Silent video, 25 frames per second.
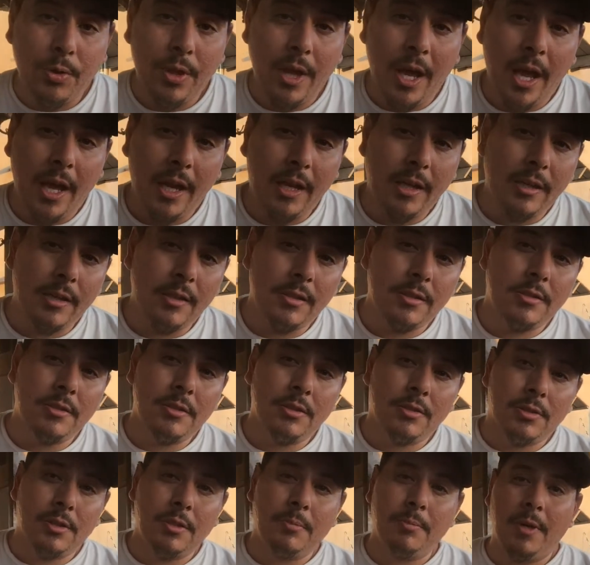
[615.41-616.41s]
that
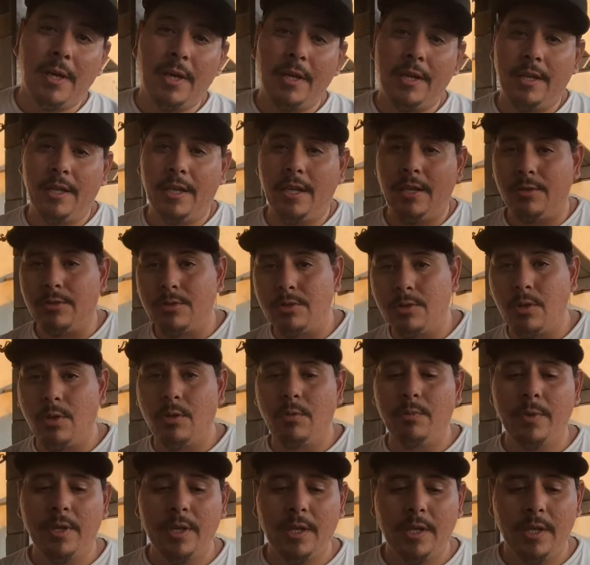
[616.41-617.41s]
until somebody else
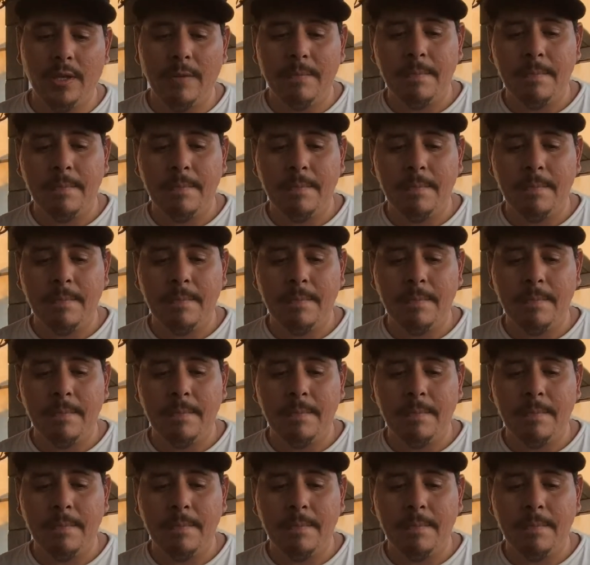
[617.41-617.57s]
told me.